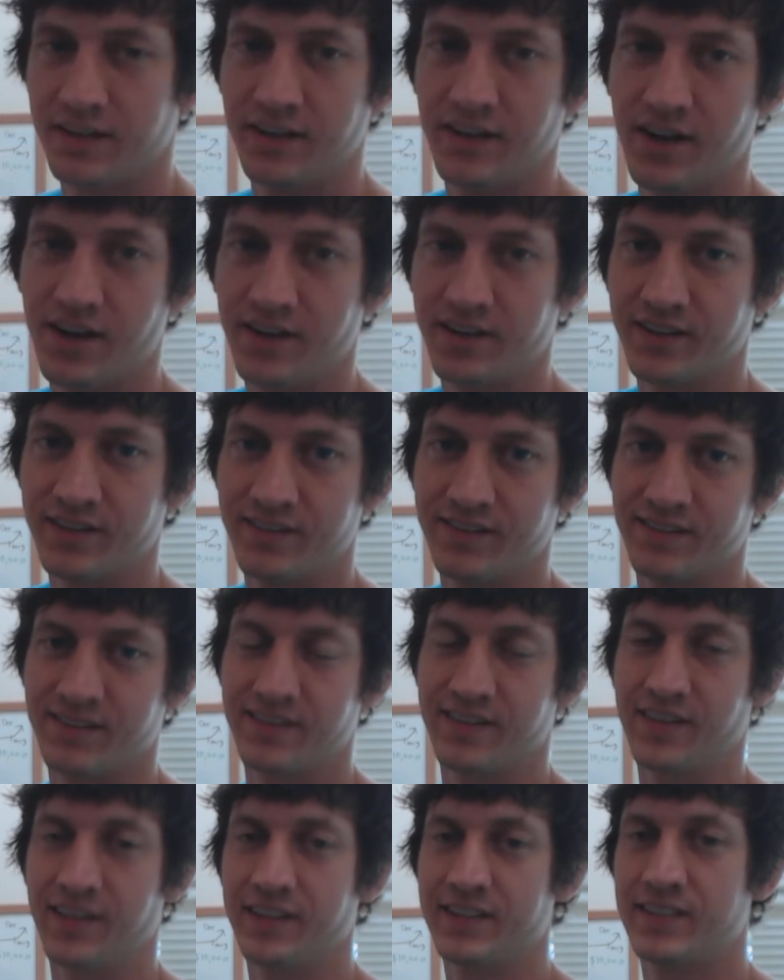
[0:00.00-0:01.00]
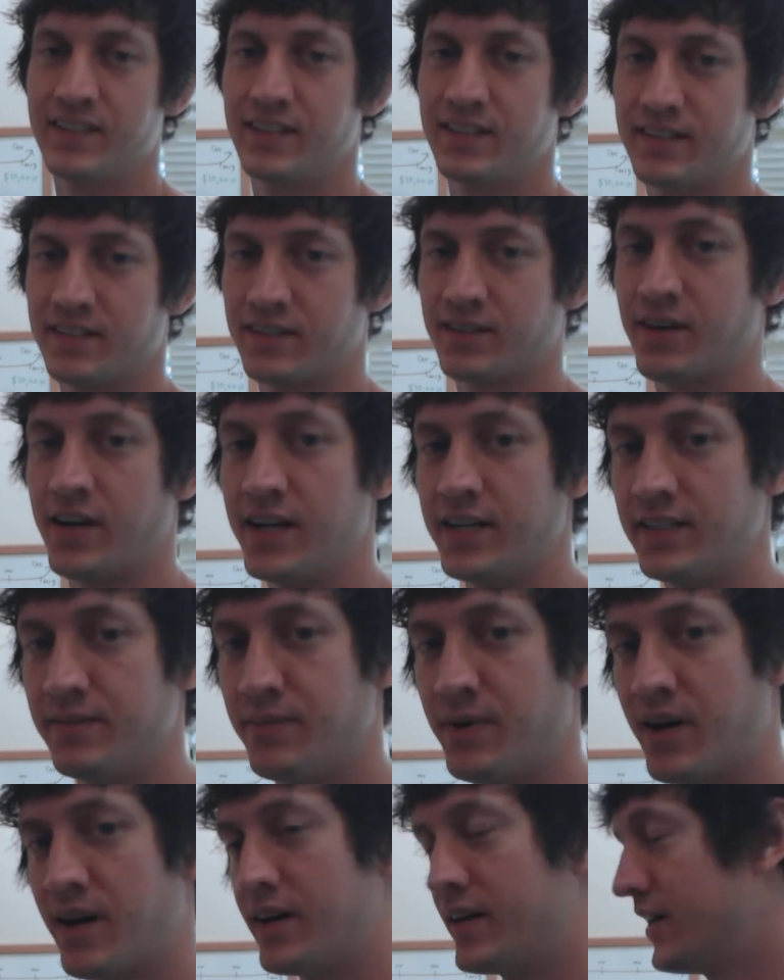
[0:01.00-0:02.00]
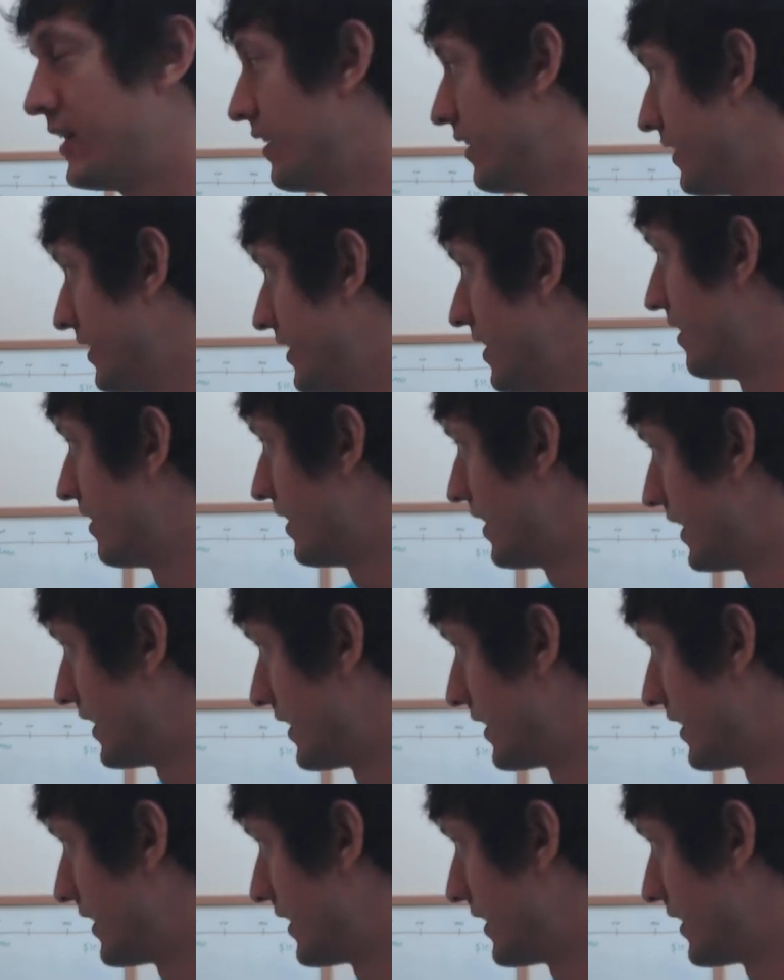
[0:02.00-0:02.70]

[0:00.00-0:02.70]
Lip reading: you know like, this is the crazy part here. You know